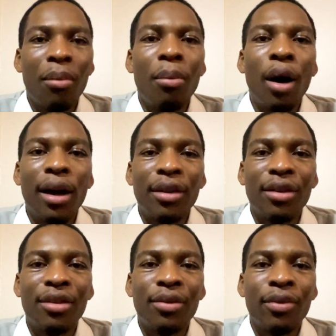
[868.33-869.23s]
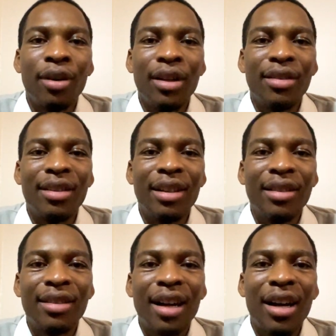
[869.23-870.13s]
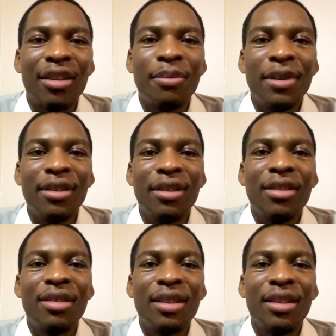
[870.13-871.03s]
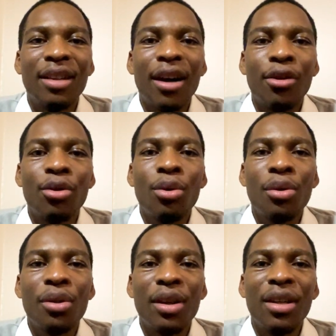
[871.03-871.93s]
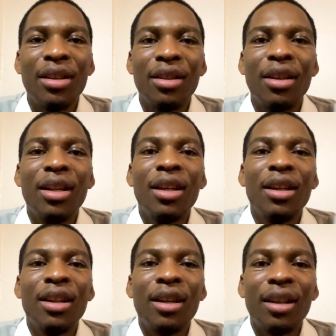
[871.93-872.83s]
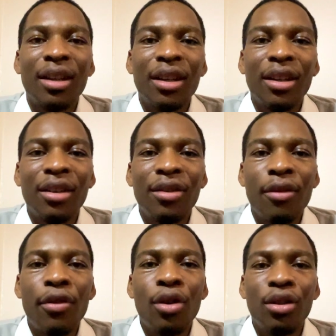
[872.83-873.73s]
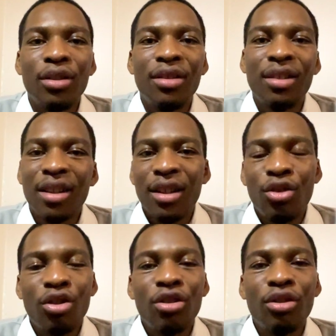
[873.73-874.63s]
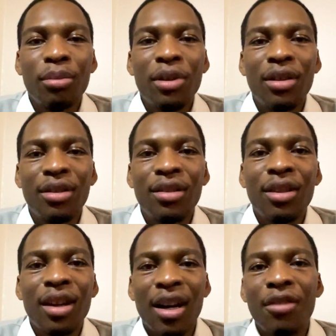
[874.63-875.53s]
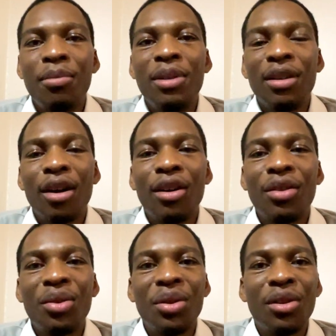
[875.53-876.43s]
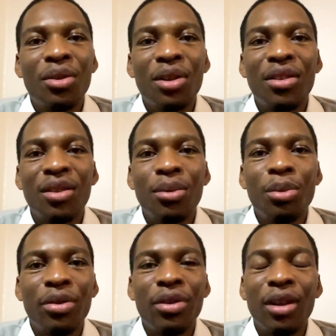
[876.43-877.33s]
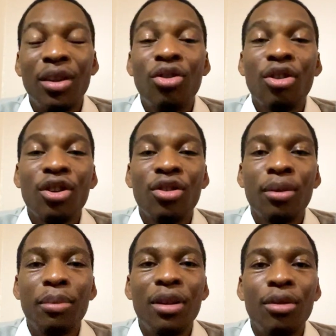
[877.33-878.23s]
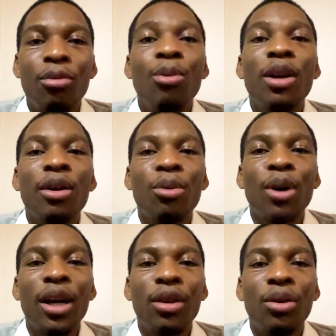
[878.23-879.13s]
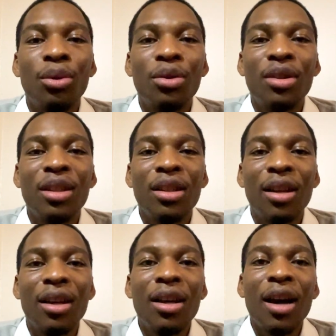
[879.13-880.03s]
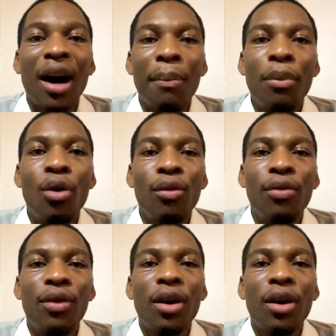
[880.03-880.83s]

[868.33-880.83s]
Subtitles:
bonds, for instance, has been seeing a growth in funds. Treasury bills have been also increasing, with the treasury bill rate right now still above